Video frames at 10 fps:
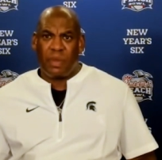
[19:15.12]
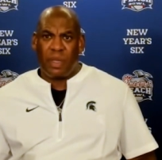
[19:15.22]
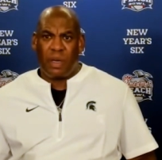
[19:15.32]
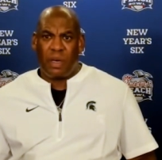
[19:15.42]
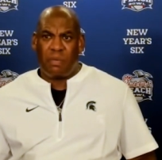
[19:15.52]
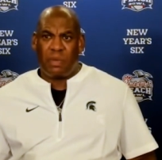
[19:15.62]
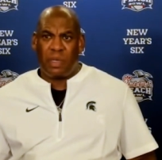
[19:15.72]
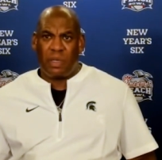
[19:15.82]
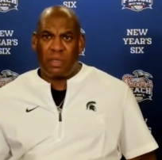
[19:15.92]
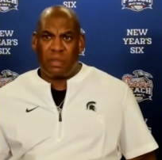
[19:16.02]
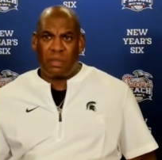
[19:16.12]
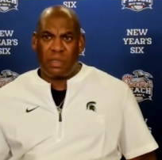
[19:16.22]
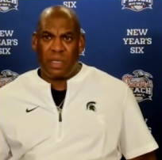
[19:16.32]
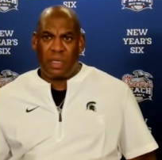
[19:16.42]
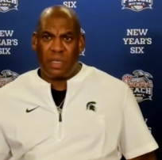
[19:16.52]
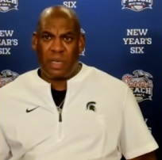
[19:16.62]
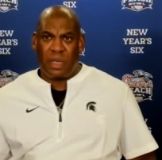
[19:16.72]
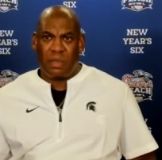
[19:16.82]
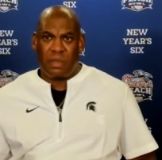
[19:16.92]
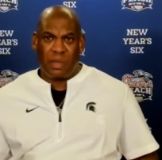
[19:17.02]
Um, and and
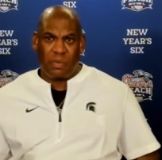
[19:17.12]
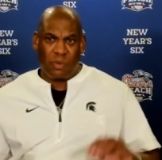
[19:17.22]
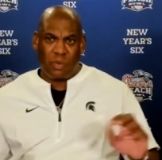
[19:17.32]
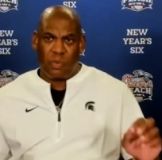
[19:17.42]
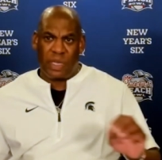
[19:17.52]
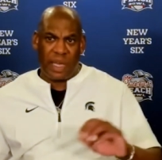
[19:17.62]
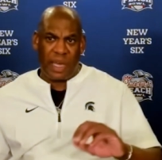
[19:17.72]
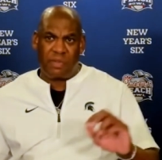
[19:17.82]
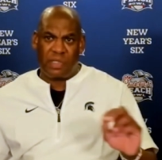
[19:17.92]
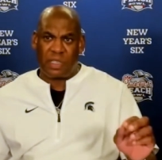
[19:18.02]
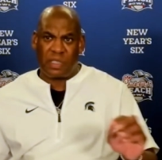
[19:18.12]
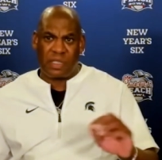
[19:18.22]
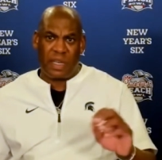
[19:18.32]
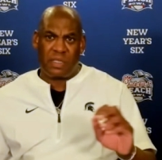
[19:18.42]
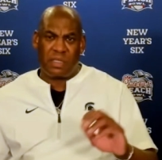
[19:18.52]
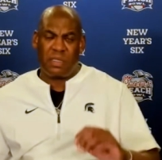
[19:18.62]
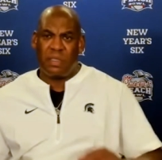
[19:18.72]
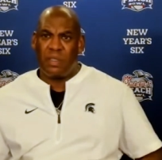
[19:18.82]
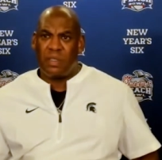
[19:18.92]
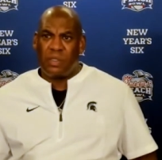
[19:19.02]
uh, and when we have success,
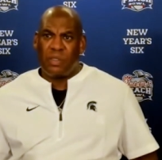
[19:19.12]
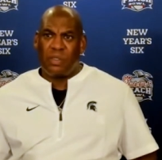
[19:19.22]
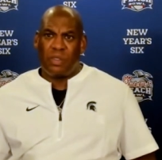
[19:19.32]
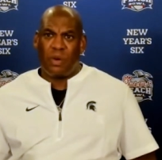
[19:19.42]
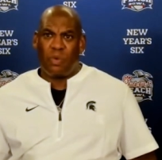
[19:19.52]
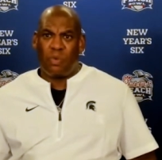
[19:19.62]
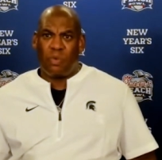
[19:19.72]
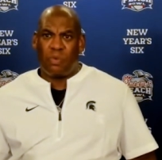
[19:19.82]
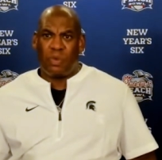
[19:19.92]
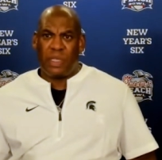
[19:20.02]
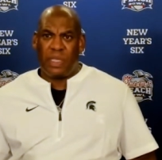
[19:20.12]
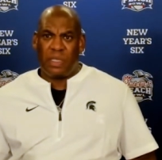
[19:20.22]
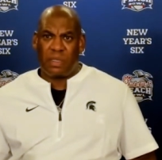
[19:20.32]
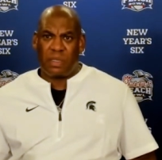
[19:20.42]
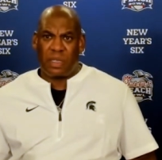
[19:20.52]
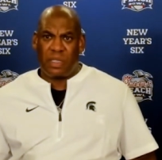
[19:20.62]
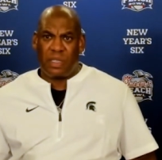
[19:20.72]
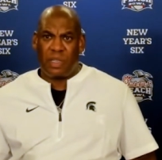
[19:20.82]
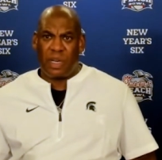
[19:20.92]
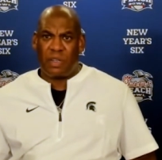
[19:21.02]
you know, we need to
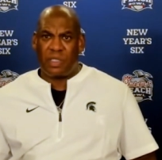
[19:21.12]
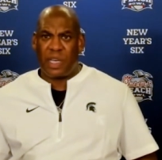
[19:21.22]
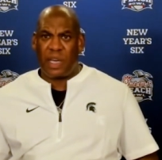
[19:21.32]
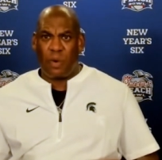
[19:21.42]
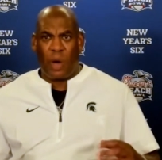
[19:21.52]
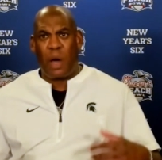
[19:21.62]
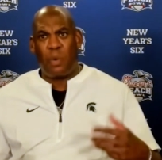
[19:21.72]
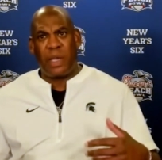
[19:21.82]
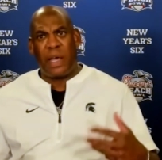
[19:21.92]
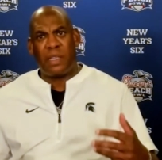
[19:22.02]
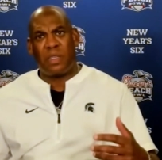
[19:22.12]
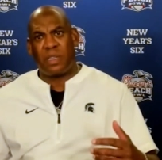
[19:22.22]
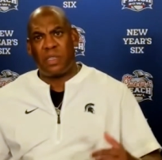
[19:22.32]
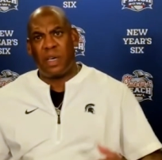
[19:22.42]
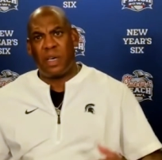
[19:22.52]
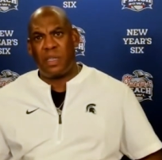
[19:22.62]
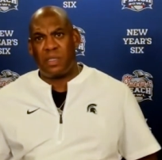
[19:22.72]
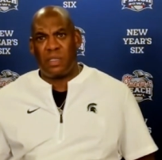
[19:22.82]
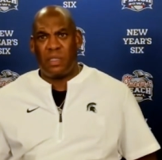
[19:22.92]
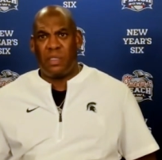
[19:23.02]
continue to understand why we had
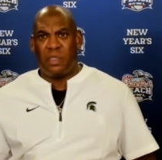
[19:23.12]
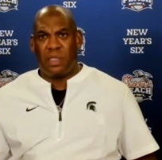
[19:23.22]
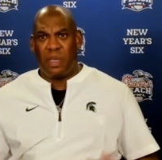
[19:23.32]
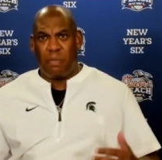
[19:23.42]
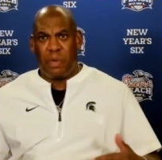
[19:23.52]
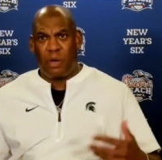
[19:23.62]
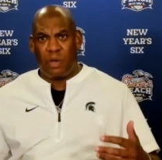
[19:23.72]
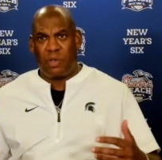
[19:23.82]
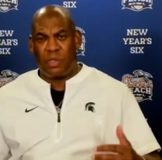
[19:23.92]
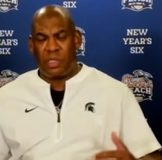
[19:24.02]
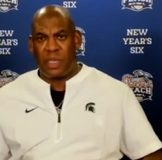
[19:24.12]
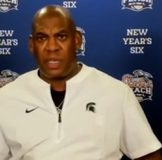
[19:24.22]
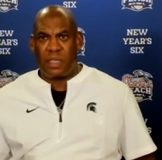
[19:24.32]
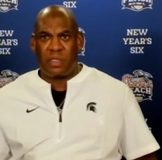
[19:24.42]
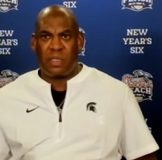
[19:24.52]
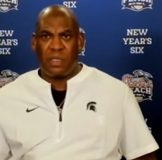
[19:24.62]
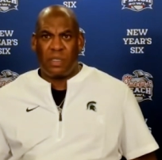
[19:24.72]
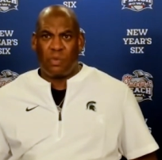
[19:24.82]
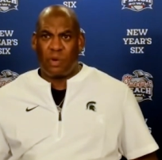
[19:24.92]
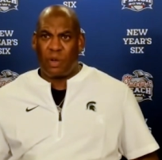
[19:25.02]
success and build on those things.
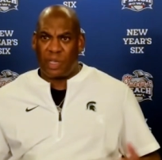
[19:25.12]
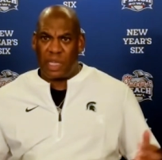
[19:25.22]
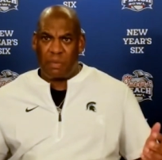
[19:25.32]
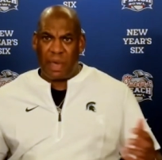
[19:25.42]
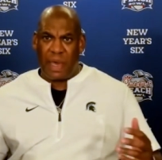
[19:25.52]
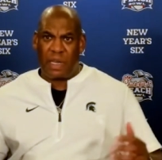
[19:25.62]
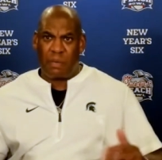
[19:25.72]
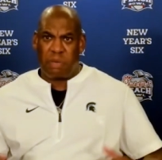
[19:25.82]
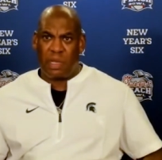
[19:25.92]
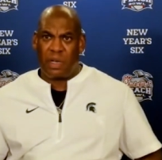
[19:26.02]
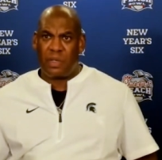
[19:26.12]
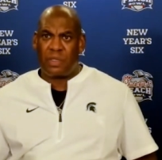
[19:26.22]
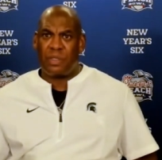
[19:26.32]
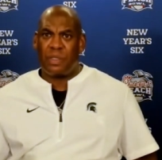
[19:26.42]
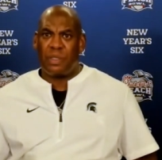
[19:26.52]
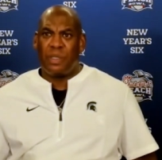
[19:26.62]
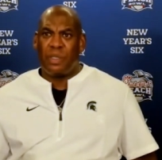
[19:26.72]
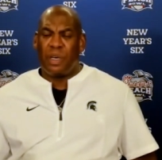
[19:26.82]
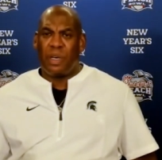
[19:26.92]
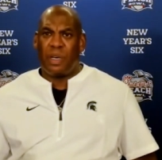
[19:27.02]
We're going to keep adding players
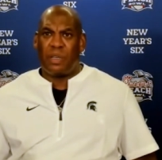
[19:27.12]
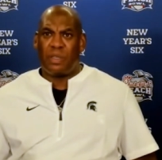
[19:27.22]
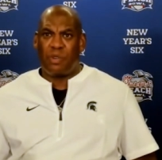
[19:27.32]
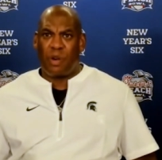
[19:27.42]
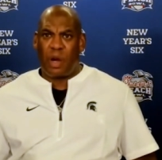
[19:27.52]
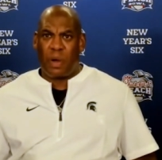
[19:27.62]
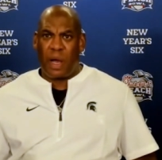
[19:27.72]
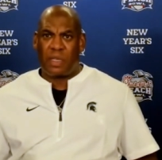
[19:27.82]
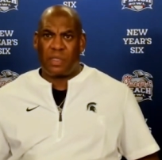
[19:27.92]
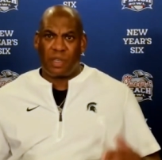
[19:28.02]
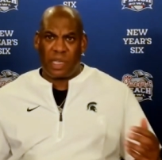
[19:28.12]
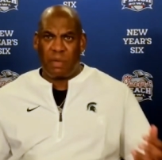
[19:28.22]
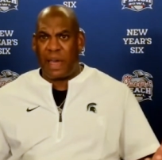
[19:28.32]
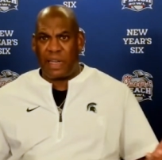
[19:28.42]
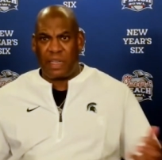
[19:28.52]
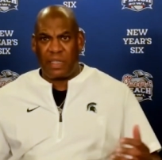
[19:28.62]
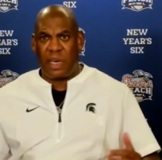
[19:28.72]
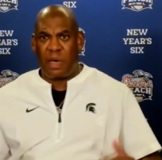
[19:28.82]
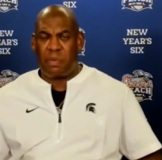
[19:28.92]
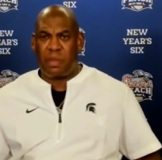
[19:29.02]
uh, to our roster, keep adding depth,